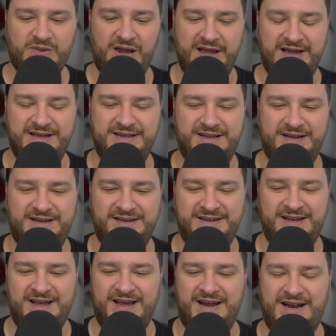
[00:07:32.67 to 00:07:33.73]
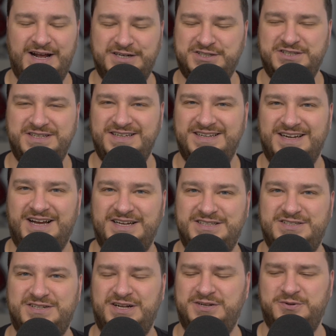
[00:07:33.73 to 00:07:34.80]
And it actually,
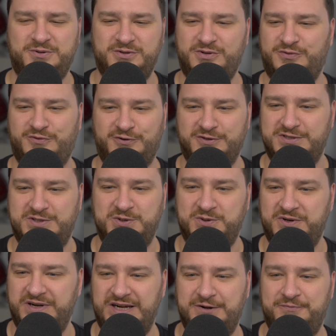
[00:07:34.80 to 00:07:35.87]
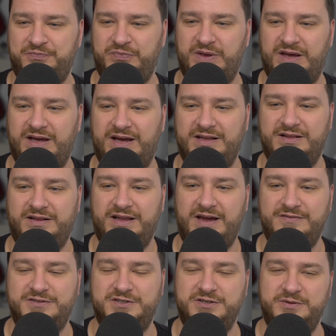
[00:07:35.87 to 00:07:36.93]
I told the full story on the
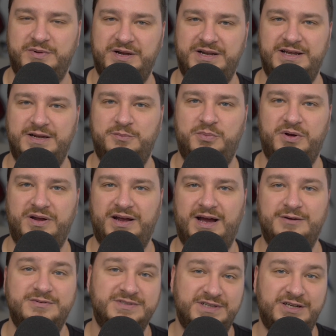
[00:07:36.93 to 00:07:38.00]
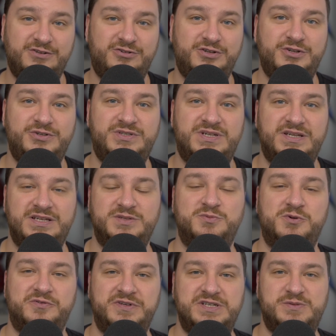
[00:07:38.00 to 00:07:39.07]
live stream I did, but I was introduced to these
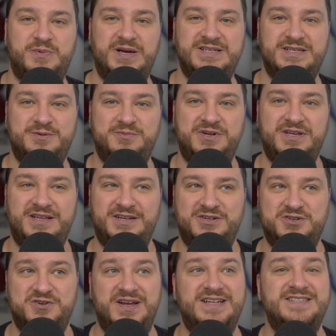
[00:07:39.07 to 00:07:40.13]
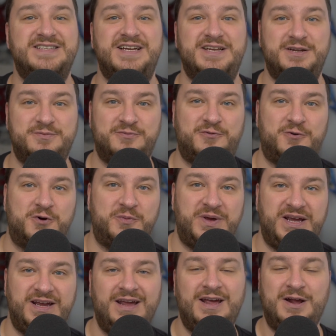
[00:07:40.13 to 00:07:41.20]
movies by somebody that translated them for
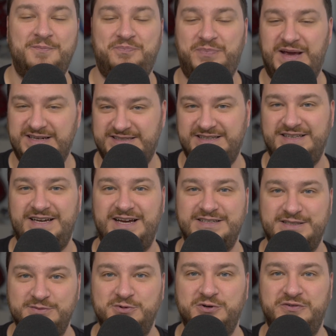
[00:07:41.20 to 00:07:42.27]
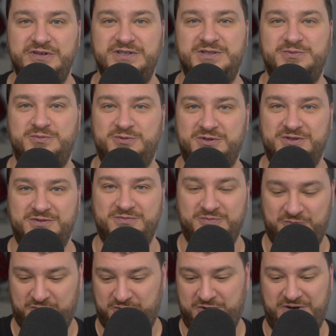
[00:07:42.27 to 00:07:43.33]
me, basically as the movies were
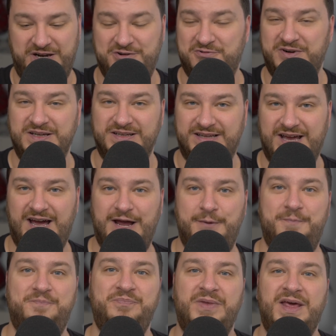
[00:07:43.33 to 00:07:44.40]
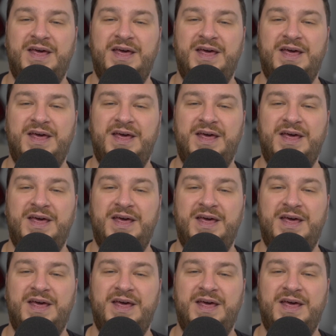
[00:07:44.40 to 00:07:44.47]
in real time.